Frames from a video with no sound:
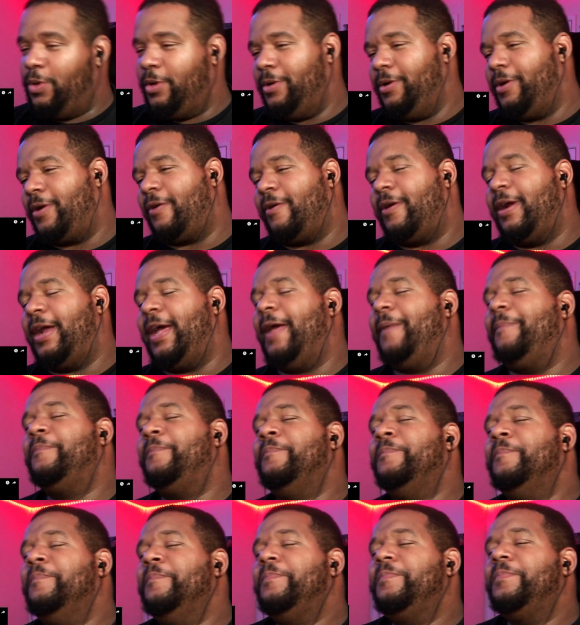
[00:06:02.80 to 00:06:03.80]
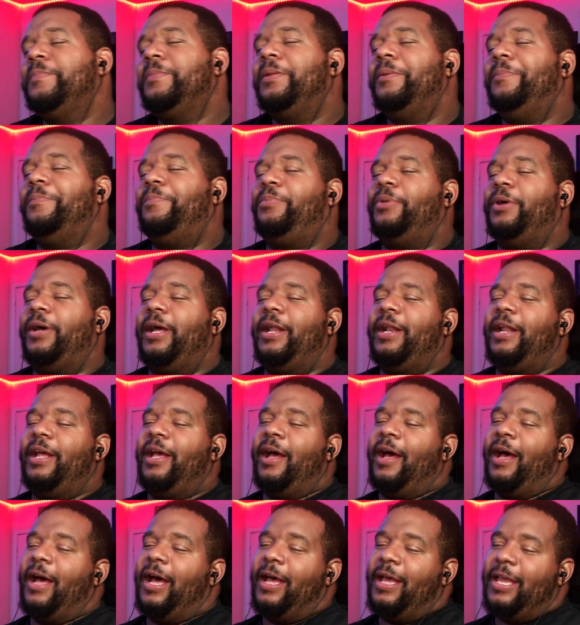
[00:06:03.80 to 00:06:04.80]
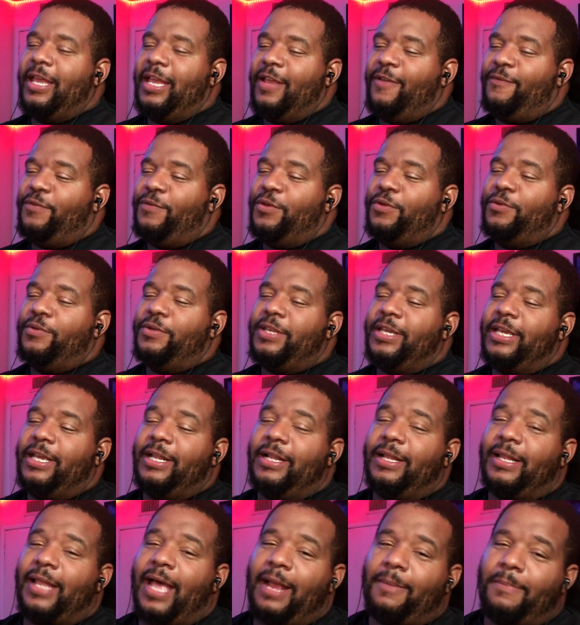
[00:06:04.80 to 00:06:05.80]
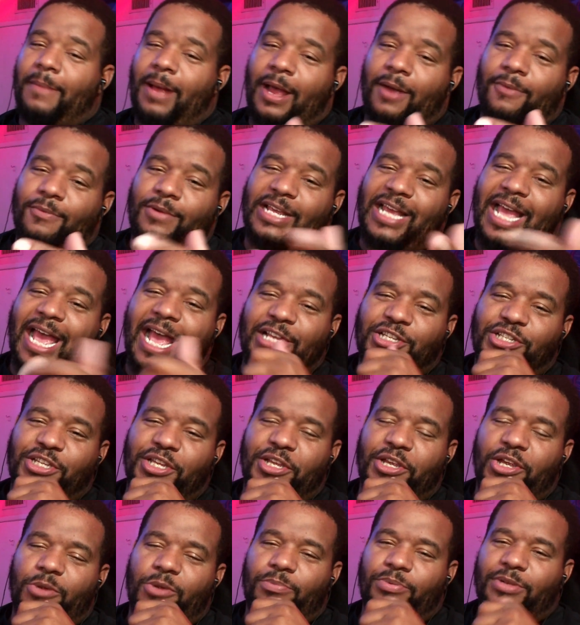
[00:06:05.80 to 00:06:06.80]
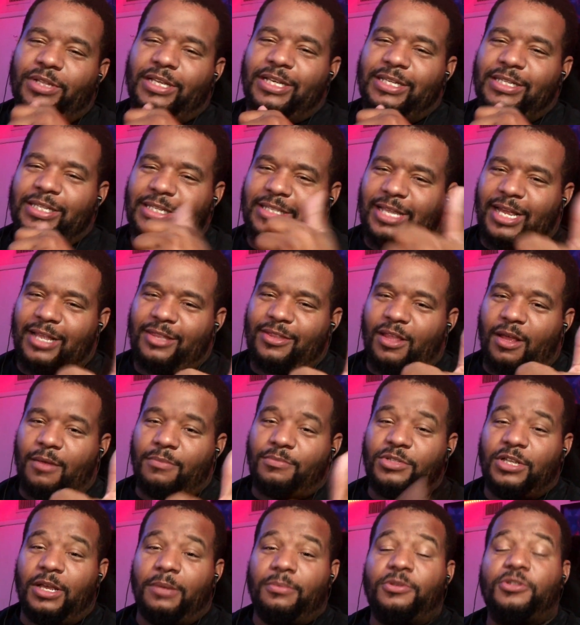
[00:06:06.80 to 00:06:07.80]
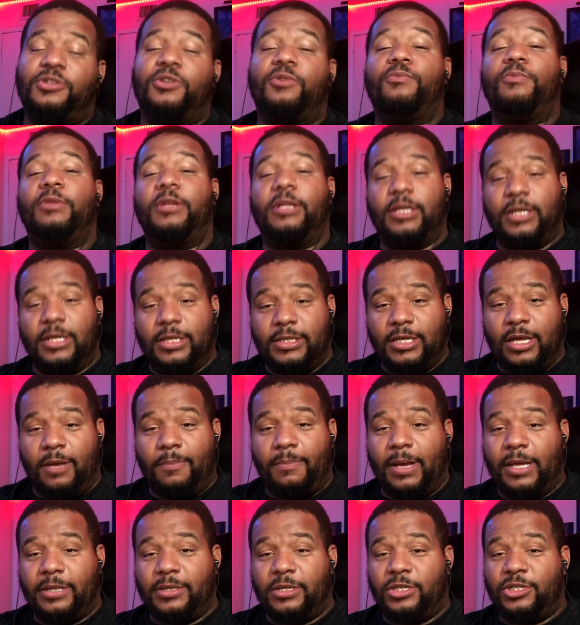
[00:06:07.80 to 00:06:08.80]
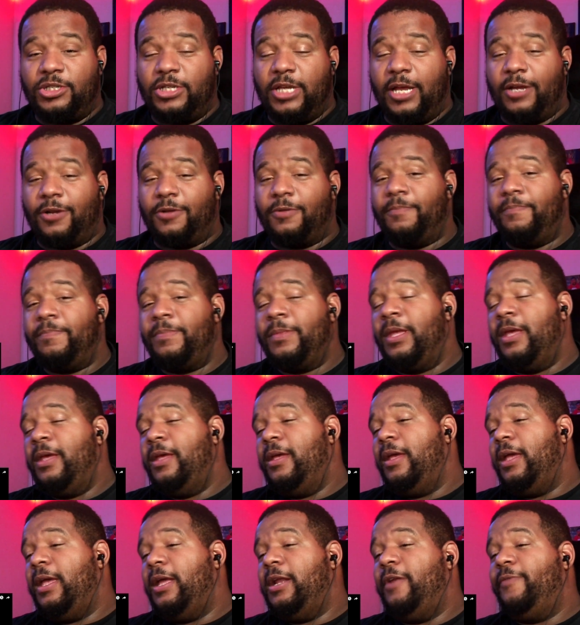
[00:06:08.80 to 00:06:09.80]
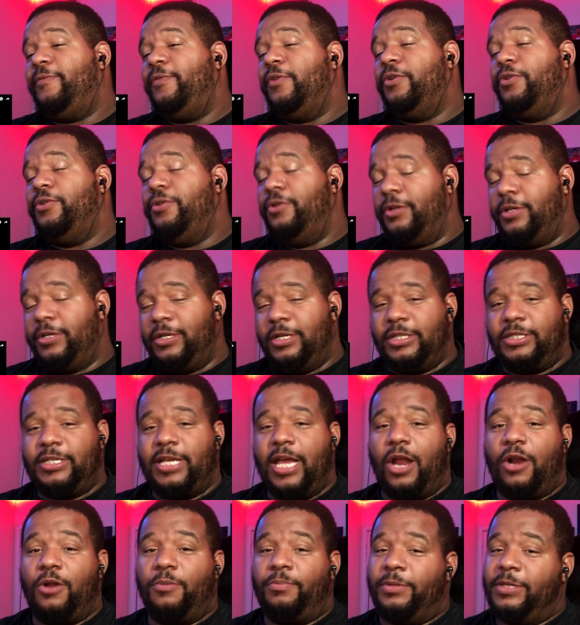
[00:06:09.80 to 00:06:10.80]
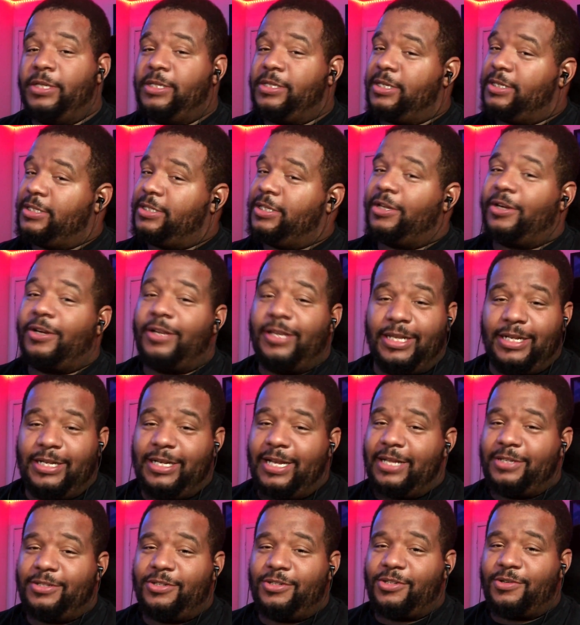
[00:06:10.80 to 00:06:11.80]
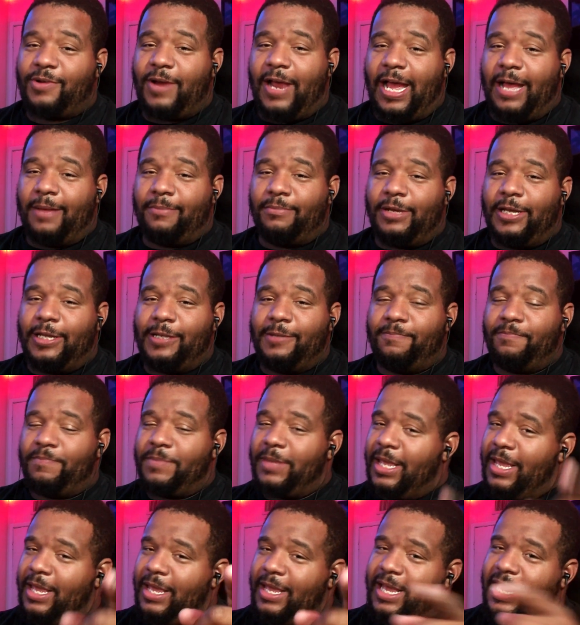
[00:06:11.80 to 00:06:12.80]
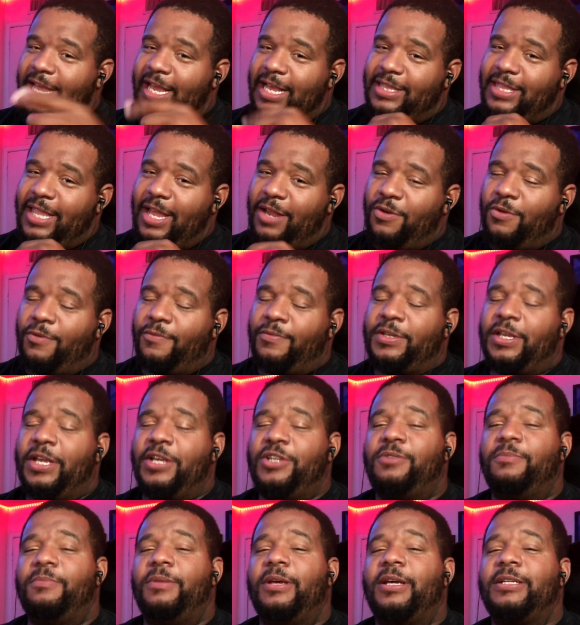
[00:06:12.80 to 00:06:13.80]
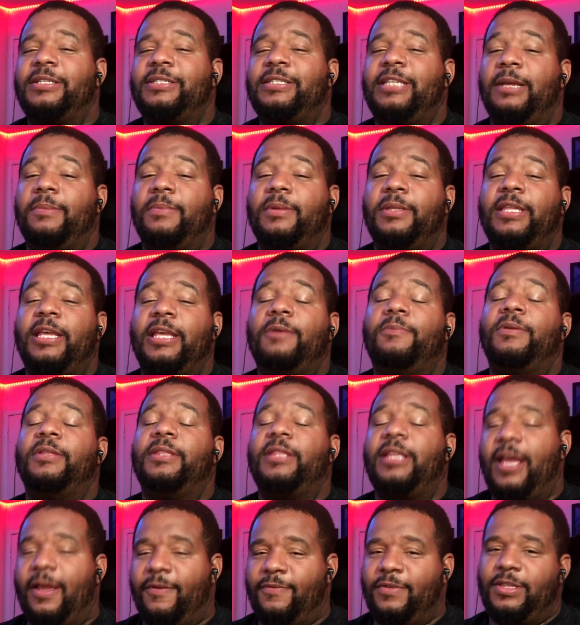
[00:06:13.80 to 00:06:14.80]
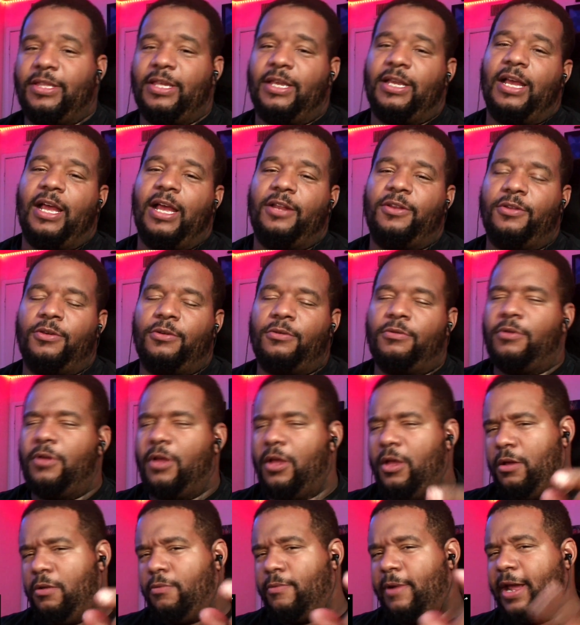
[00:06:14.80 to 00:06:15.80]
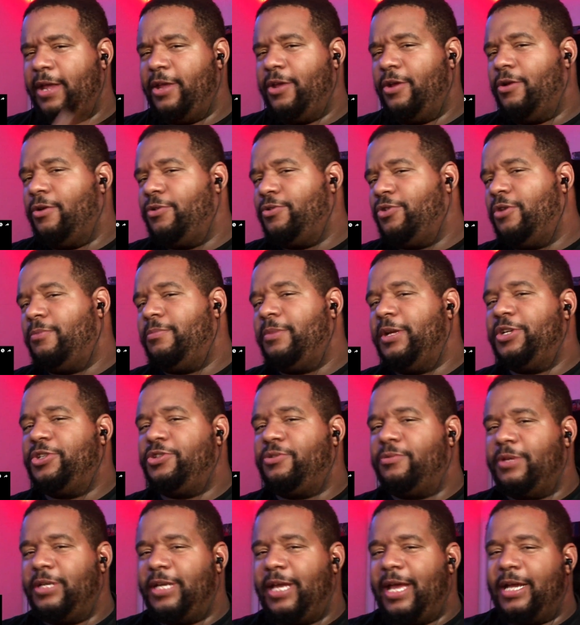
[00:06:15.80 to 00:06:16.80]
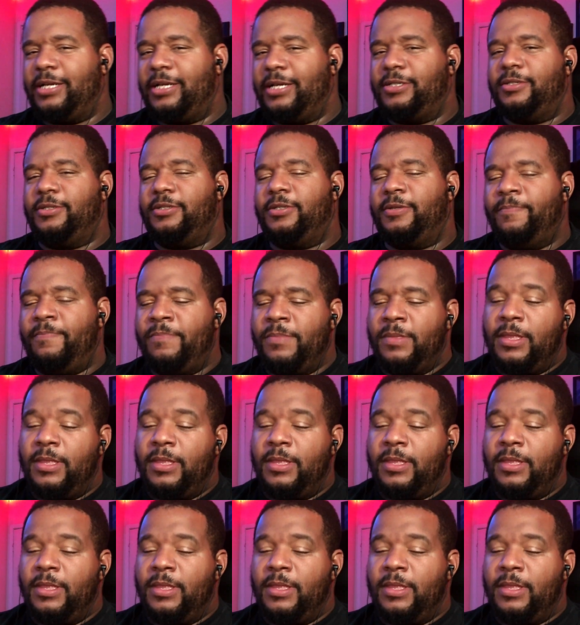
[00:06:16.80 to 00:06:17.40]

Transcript: All right. But uh, if you did like my reaction here, please hit that thumbs up because it really does help out the channel. And if you're new to the channel, please consider hitting that subscribe button. And hit that notification bell to stay up to date with everything I do right here on YurpNation Reactions.